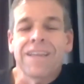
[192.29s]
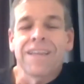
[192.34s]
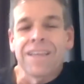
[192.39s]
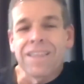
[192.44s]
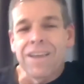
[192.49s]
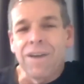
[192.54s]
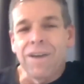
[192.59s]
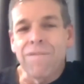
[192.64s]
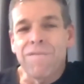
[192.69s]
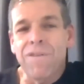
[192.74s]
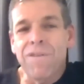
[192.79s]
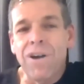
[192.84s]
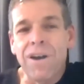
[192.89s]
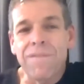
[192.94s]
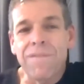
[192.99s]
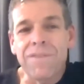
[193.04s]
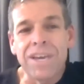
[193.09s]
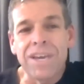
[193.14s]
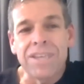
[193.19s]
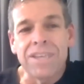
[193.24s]
So
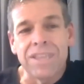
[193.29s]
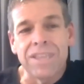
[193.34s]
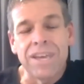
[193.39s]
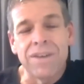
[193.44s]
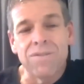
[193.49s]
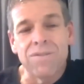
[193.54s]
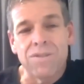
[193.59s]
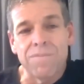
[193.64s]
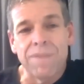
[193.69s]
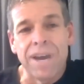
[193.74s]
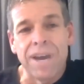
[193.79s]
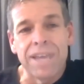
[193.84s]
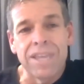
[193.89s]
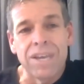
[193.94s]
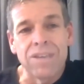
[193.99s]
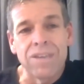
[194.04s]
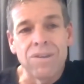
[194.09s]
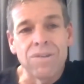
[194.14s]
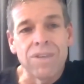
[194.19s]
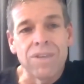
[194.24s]
5 years. So there was a man
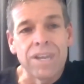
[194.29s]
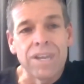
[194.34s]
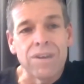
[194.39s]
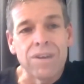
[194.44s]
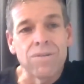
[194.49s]
that knew that he